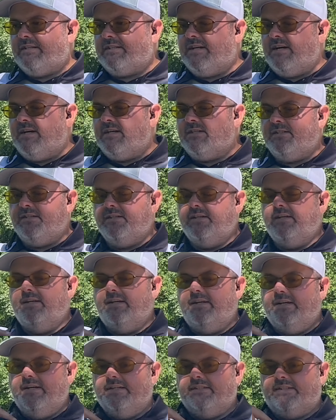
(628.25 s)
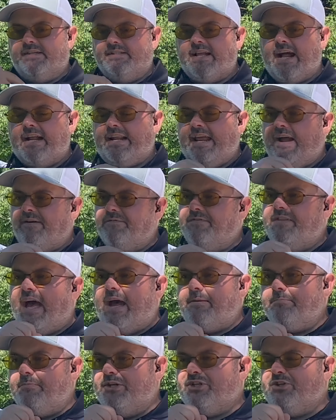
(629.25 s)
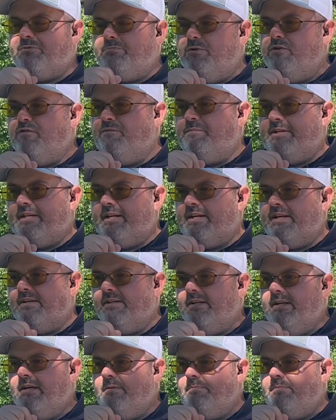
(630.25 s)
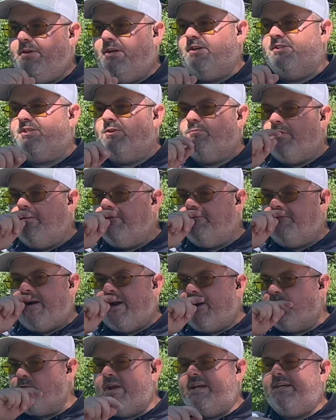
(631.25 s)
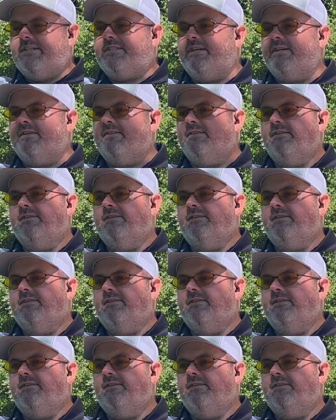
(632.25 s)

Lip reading: gun to not have that much movement in it, because in rimfire racing,